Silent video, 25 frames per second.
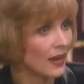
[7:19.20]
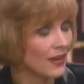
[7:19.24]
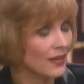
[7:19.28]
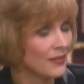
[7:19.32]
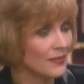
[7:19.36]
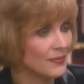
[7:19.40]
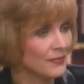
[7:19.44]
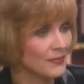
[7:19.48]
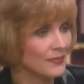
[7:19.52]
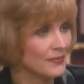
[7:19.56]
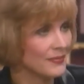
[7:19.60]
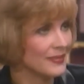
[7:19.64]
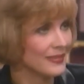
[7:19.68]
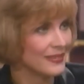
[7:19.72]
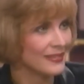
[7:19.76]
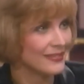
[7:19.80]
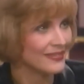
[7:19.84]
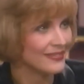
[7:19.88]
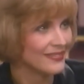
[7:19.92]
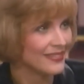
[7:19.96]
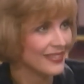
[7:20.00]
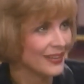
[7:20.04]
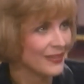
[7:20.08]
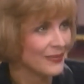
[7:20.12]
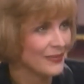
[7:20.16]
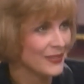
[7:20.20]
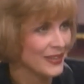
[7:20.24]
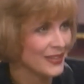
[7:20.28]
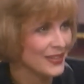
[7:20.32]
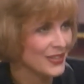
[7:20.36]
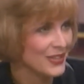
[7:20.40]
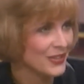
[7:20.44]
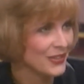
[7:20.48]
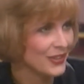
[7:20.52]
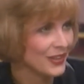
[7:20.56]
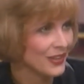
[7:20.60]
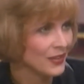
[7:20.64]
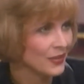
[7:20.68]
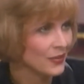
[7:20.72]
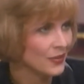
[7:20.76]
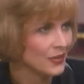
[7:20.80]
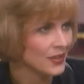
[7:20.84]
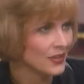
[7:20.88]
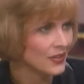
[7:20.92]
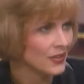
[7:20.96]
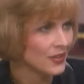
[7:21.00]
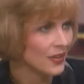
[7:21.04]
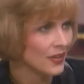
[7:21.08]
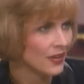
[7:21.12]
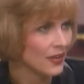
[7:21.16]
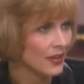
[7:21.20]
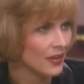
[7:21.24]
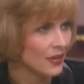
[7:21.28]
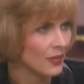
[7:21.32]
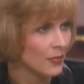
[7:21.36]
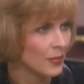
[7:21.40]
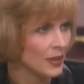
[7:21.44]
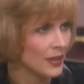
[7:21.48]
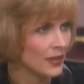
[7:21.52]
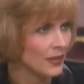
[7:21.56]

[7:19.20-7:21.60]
Um, I'm not sure I know what you're talking